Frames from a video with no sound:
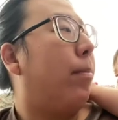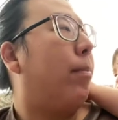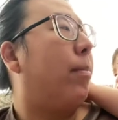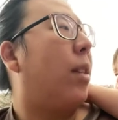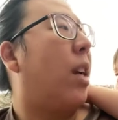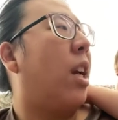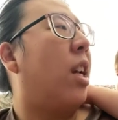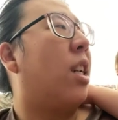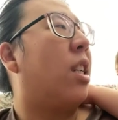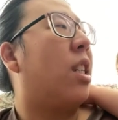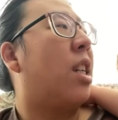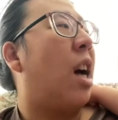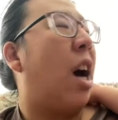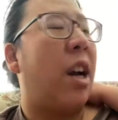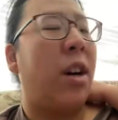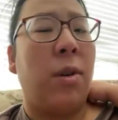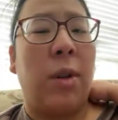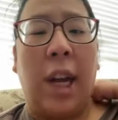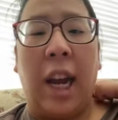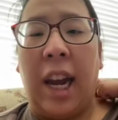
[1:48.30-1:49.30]
It is
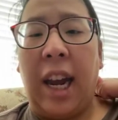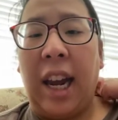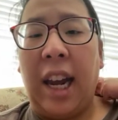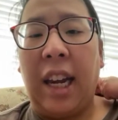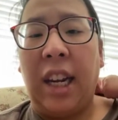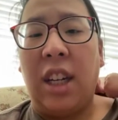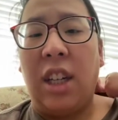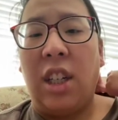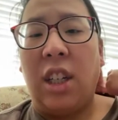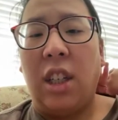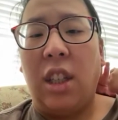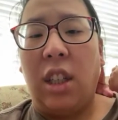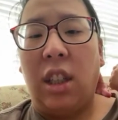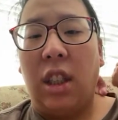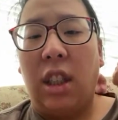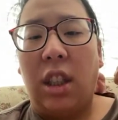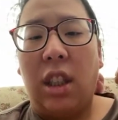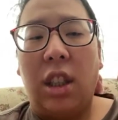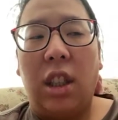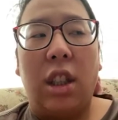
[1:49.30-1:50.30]
not okay
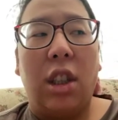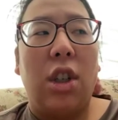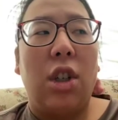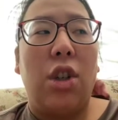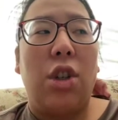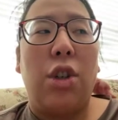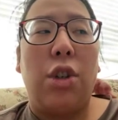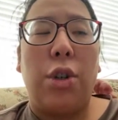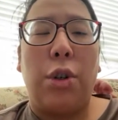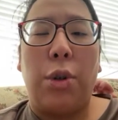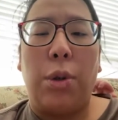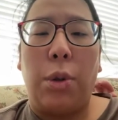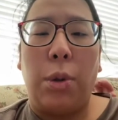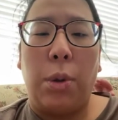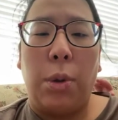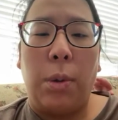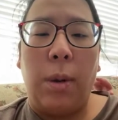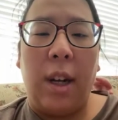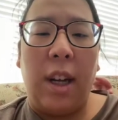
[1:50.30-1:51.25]
to